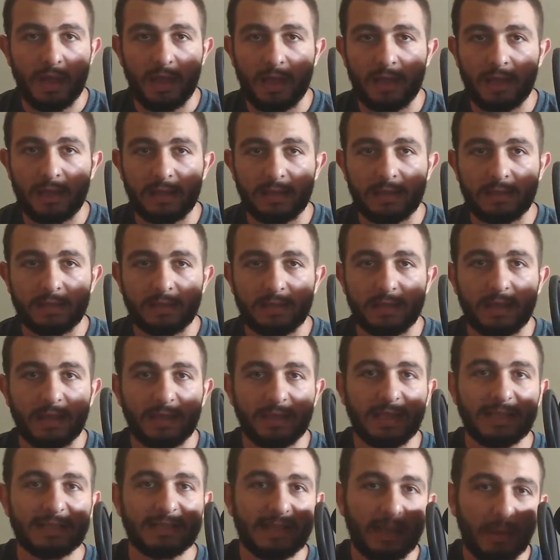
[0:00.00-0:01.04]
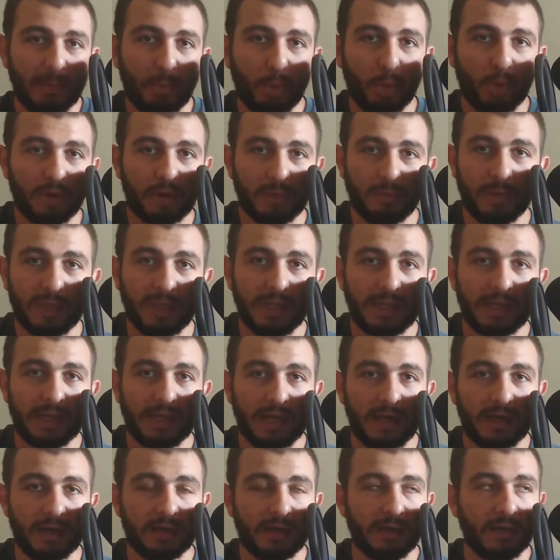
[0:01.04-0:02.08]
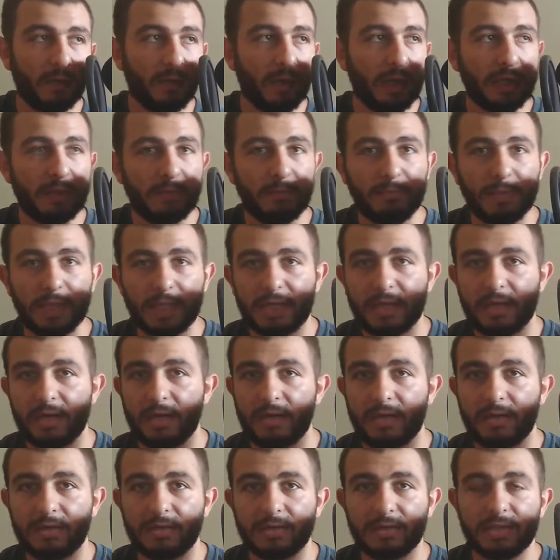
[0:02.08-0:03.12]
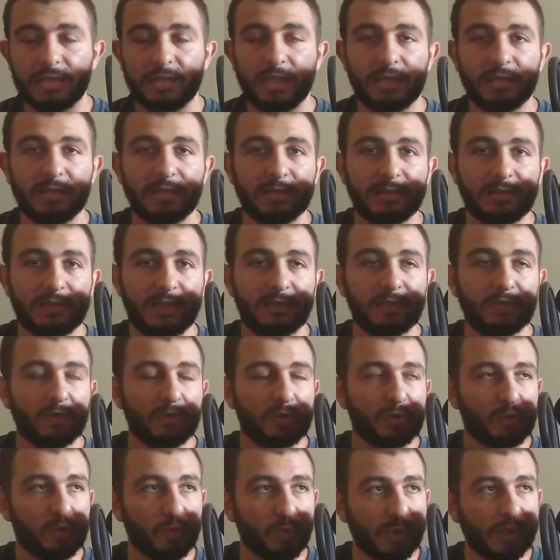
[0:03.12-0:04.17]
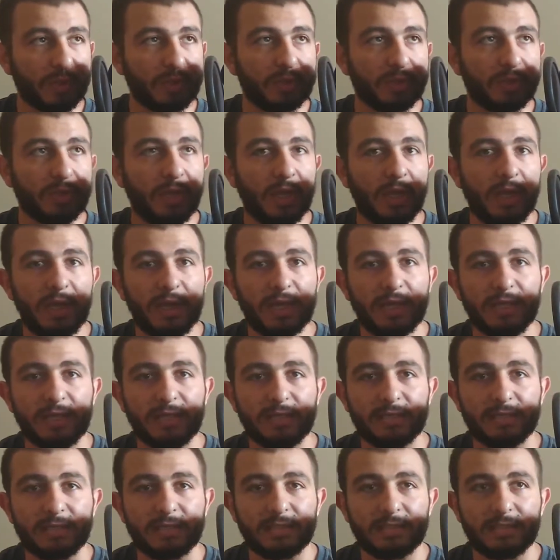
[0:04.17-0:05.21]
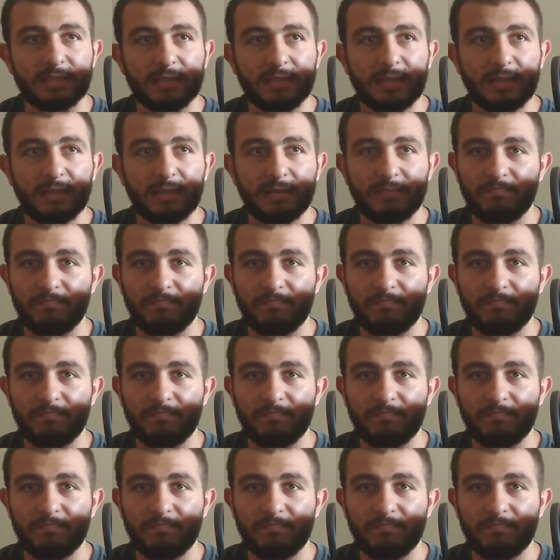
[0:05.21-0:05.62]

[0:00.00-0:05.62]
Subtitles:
And let's get portability out of the way because the Nintendo Switch is